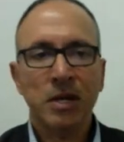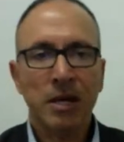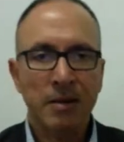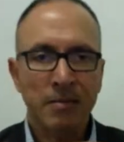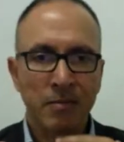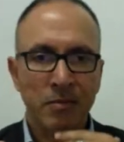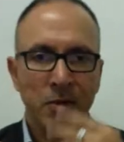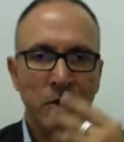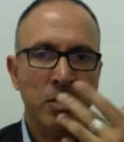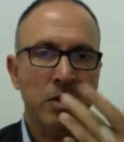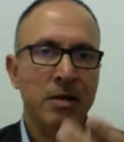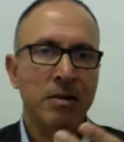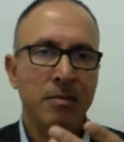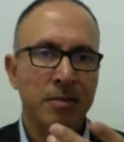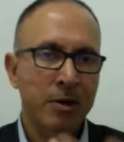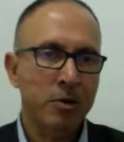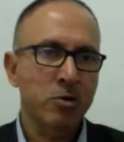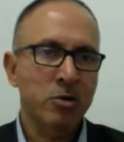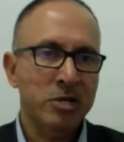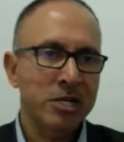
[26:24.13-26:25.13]
I'm not
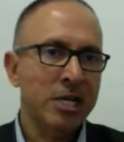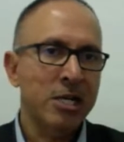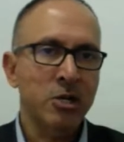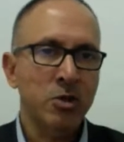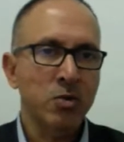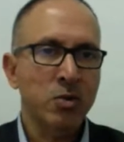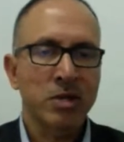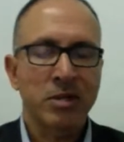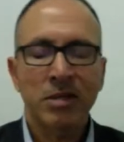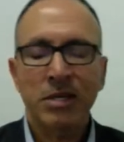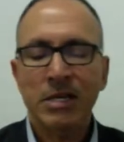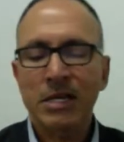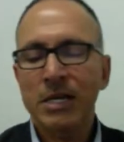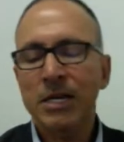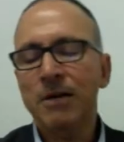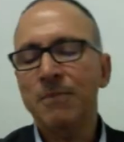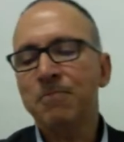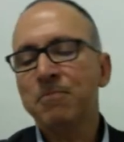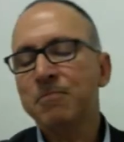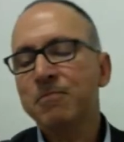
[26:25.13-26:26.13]
about to tell you what they
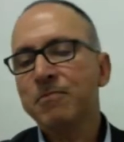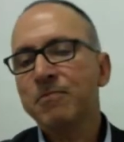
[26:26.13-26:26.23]
are.